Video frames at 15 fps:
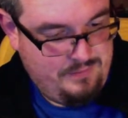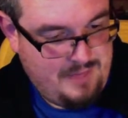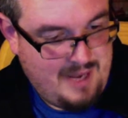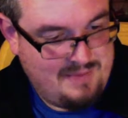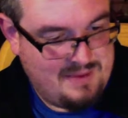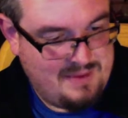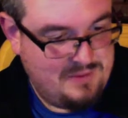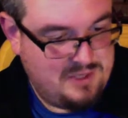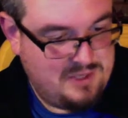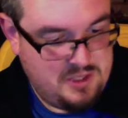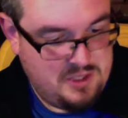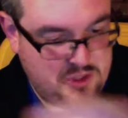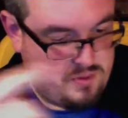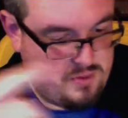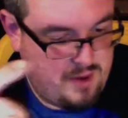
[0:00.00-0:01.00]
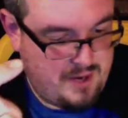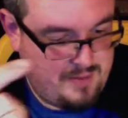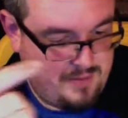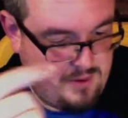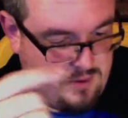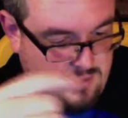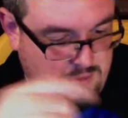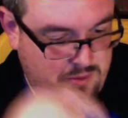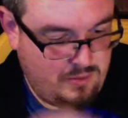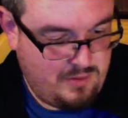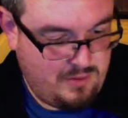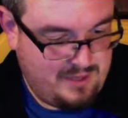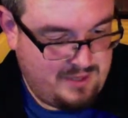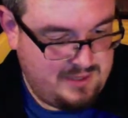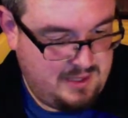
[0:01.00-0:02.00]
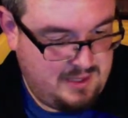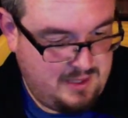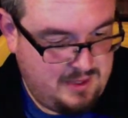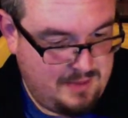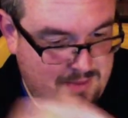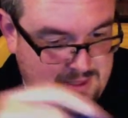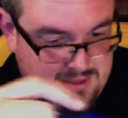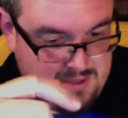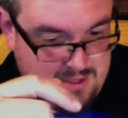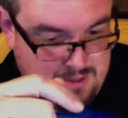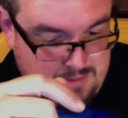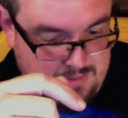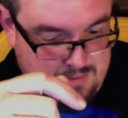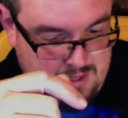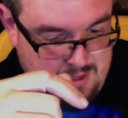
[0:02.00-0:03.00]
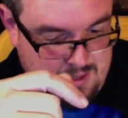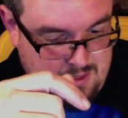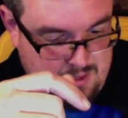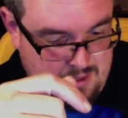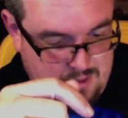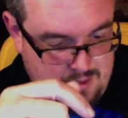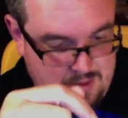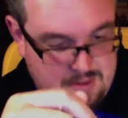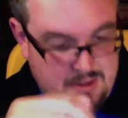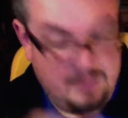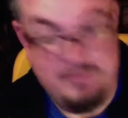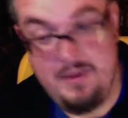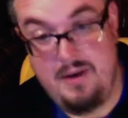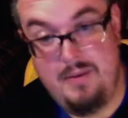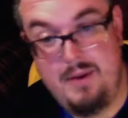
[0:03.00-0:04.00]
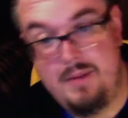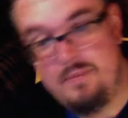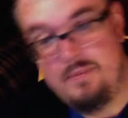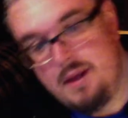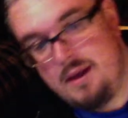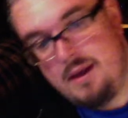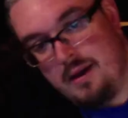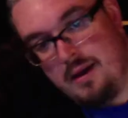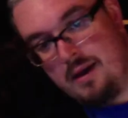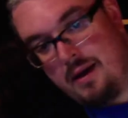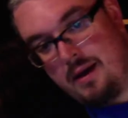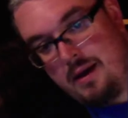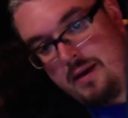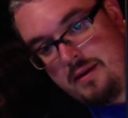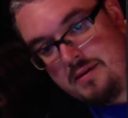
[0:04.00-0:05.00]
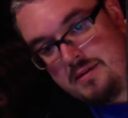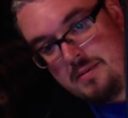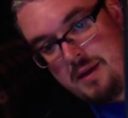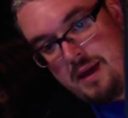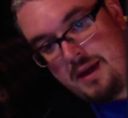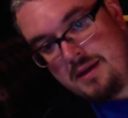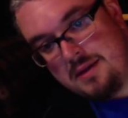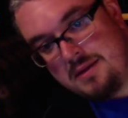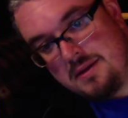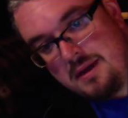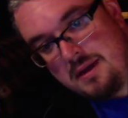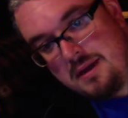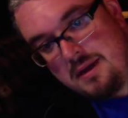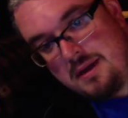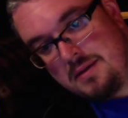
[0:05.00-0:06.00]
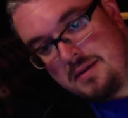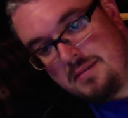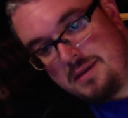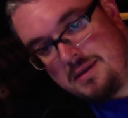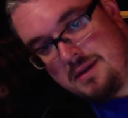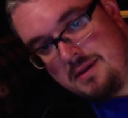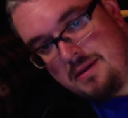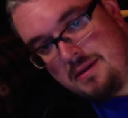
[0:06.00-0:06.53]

never seen Geronimo, nor have I seen The Missing. So, anyway, there's the back, just in case you missed it.